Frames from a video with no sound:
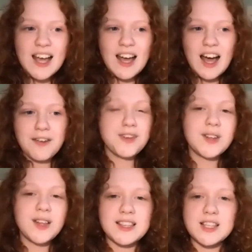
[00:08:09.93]
I feel
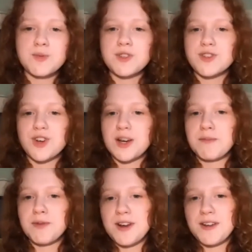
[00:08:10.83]
like this was a turning
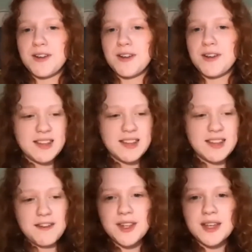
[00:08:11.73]
point in that I
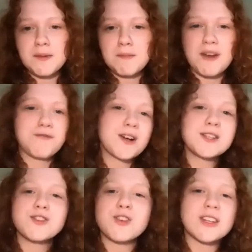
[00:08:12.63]
feel like my
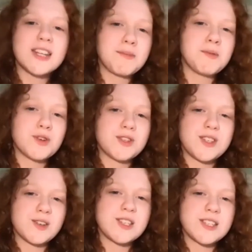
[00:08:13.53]
friends started to take me more
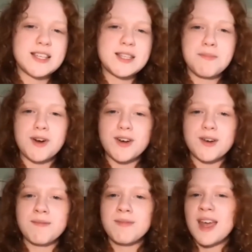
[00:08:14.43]
seriously as a birder,
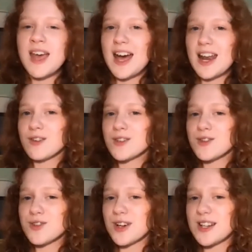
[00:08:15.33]
and I also
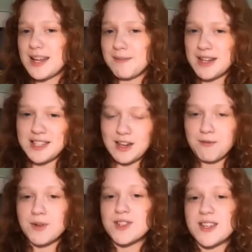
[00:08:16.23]
started to take myself
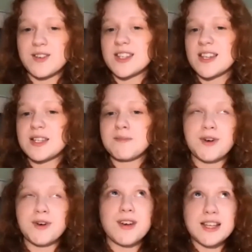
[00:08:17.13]
more seriously as a
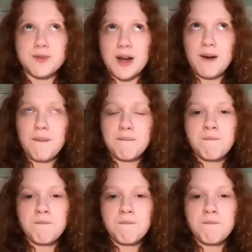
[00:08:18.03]
birder as well,